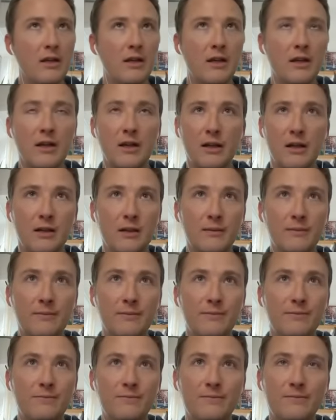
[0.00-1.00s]

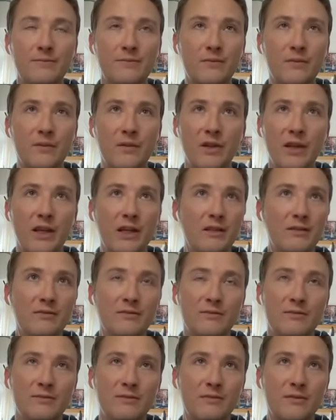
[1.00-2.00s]
Yeah,
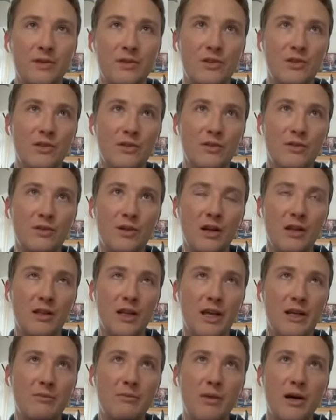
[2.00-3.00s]
just a
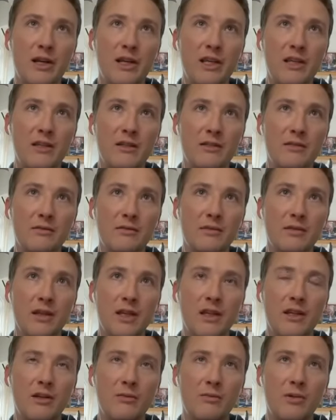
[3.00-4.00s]
lot of money
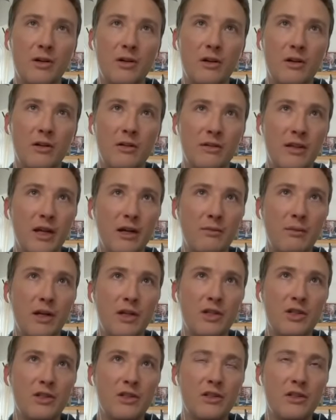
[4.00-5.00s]
in Nepal, not
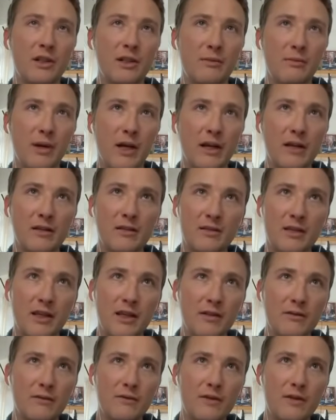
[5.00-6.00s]
much in
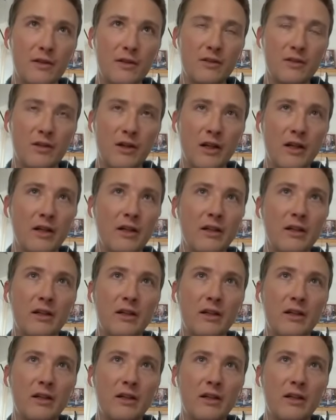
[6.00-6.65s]
Pakistan for this trek.